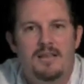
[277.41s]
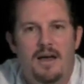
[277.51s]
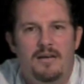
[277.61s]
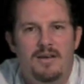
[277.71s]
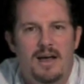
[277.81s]

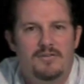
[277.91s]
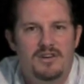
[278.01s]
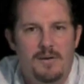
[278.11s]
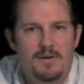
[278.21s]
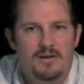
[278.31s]
you have
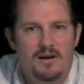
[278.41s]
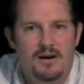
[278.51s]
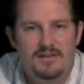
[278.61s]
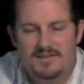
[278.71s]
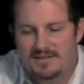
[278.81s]
shopping
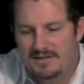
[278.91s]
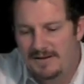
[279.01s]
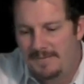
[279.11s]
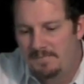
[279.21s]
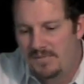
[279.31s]
carts,
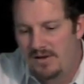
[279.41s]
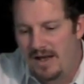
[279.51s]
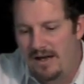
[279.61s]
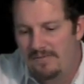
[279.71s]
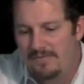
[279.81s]
you
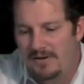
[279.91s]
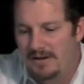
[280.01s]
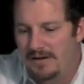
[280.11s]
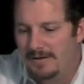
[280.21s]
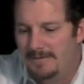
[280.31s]
have
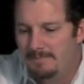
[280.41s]
the